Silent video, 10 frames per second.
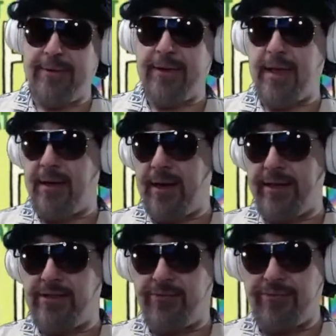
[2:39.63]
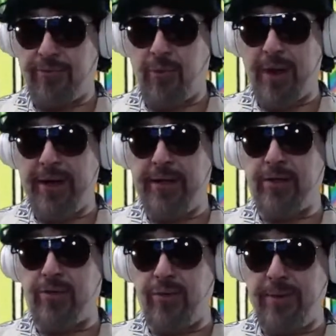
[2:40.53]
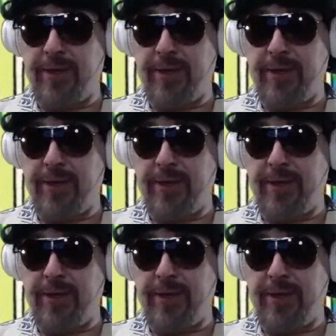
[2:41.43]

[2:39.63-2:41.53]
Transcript: Got a nice white, creamy